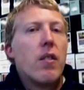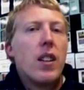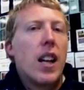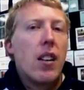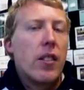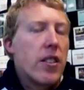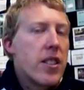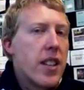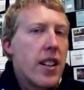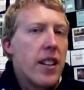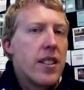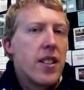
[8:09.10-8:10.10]
lull
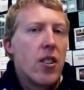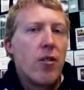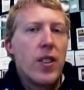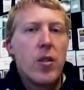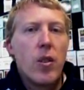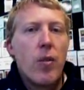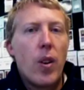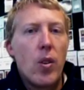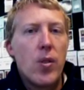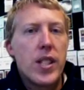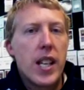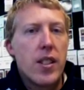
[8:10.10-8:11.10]
yourself into a
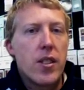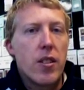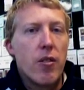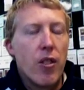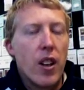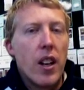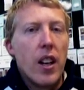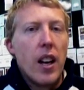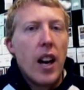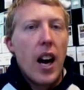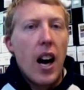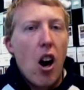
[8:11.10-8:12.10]
false sense of
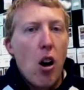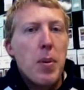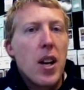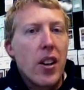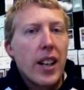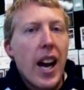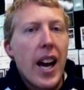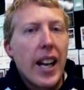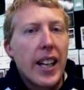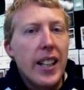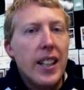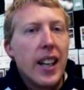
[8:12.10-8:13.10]
I'll be
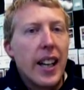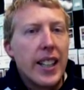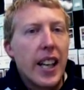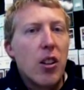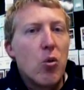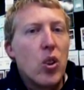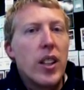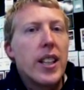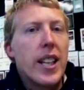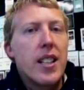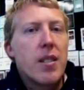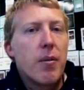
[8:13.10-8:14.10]
okay. Okay, you really
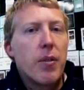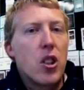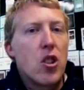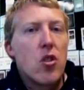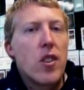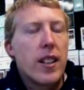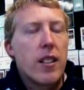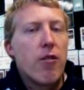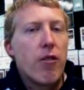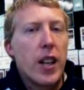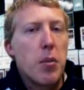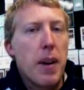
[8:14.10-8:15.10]
need some constructive
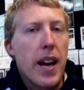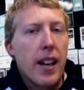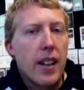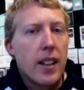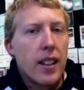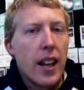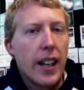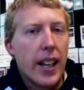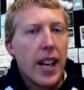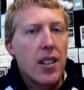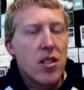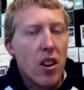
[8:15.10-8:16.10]
feedback.
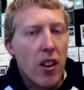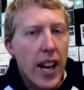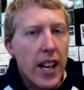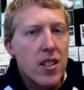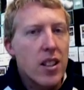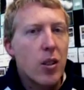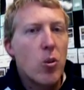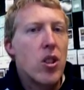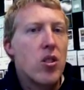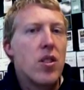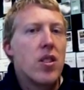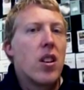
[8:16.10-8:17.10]
Okay, so answer the
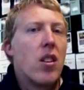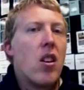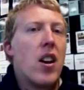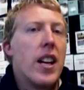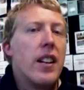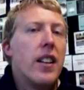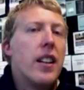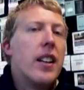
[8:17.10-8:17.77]
questions online,